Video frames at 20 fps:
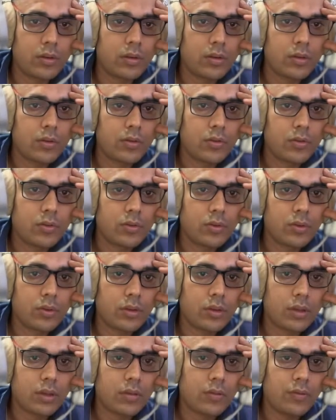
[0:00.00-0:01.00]
So
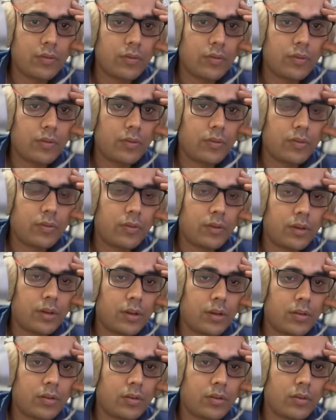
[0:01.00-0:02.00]
if
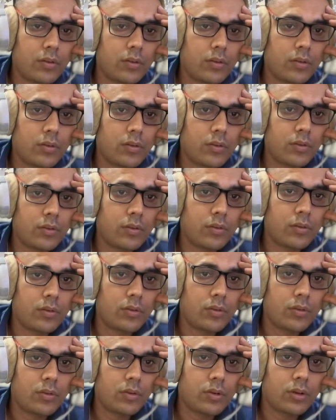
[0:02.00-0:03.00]
now
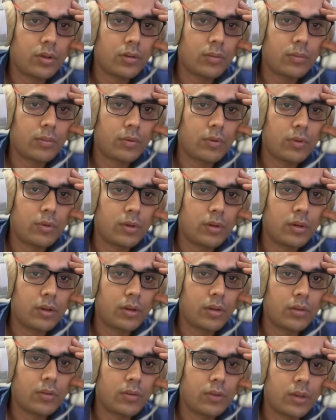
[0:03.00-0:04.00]
table
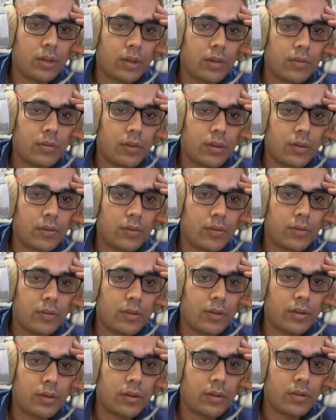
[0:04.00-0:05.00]
now we have in
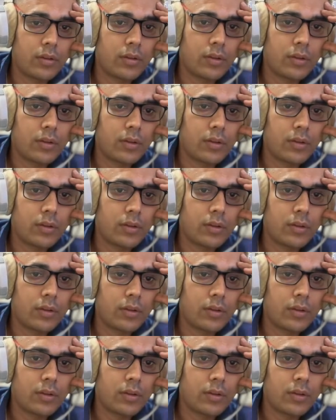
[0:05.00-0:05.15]
chart.